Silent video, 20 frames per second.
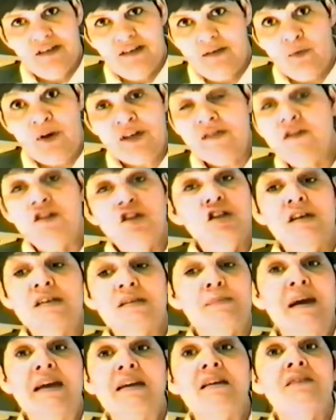West Virginia's a
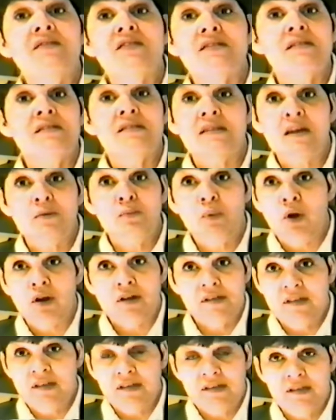magnificent state park
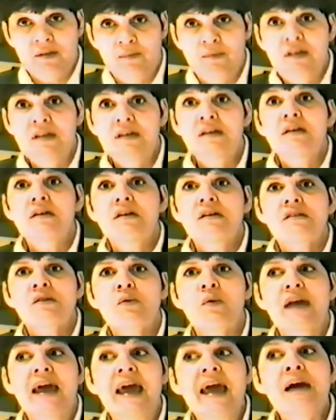system. So
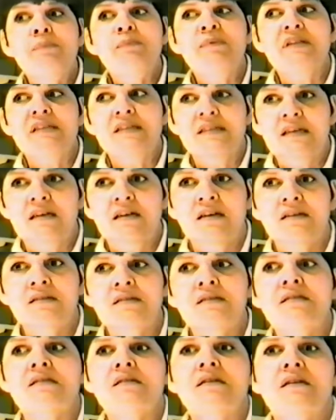what happens is,
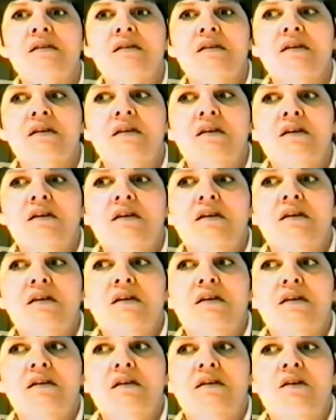
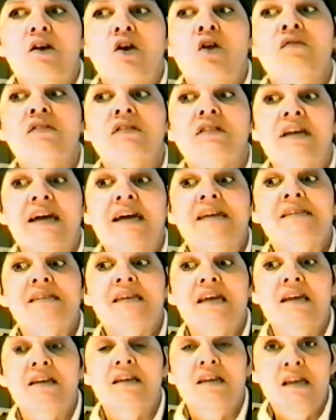over the last
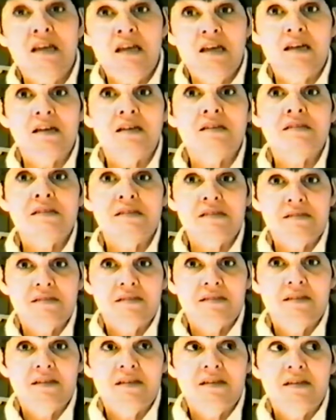10 years,
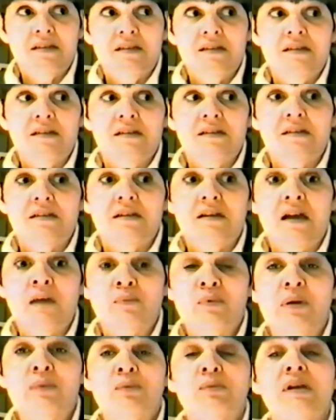I
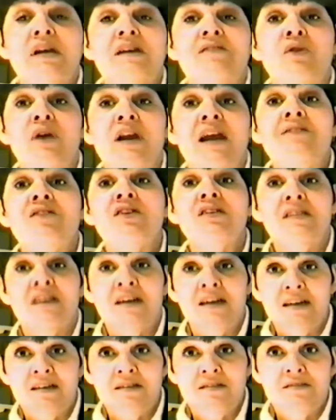probably have read
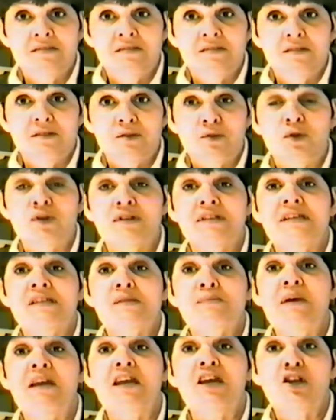everything, gone to as
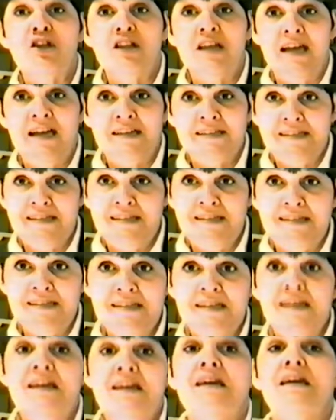many classes
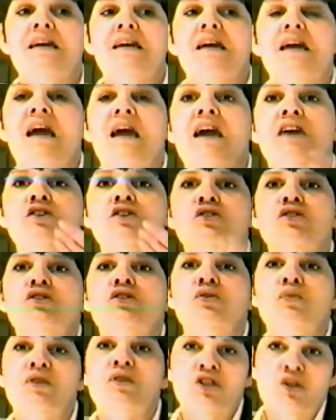as you
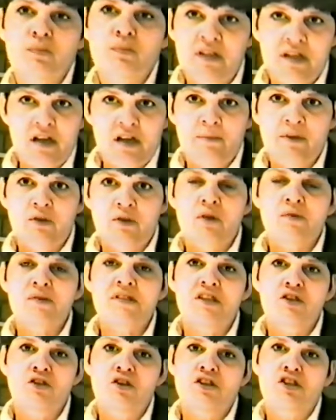do once you become engrossed
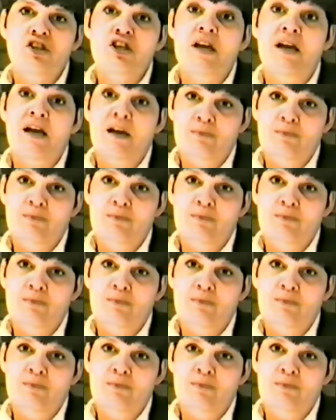in your job.